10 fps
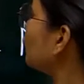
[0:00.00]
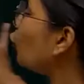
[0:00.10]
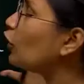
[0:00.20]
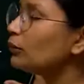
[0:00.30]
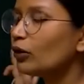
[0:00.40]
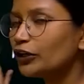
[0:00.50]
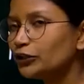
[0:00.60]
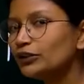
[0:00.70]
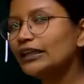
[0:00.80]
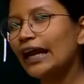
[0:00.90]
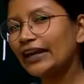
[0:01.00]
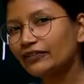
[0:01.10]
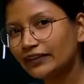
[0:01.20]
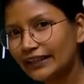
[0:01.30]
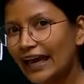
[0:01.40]
this whole module
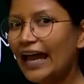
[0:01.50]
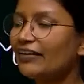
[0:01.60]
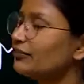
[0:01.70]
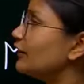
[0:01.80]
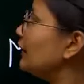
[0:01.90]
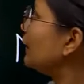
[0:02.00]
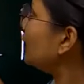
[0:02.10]
and we have